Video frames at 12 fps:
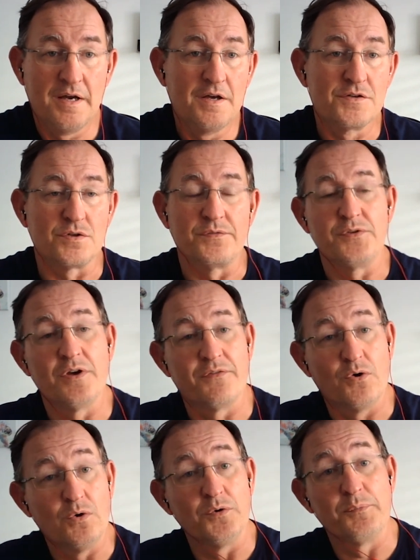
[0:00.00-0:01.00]
So if you have
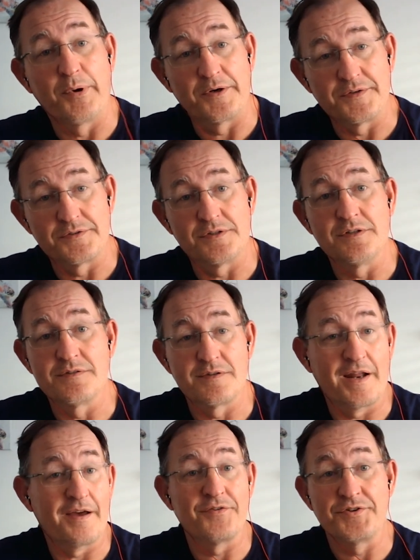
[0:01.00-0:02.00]
old partitions that
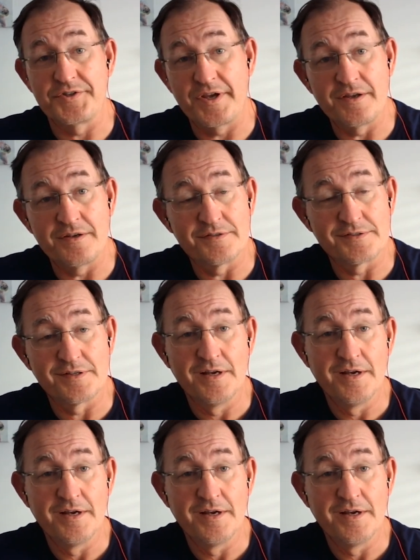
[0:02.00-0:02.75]
haven't changed,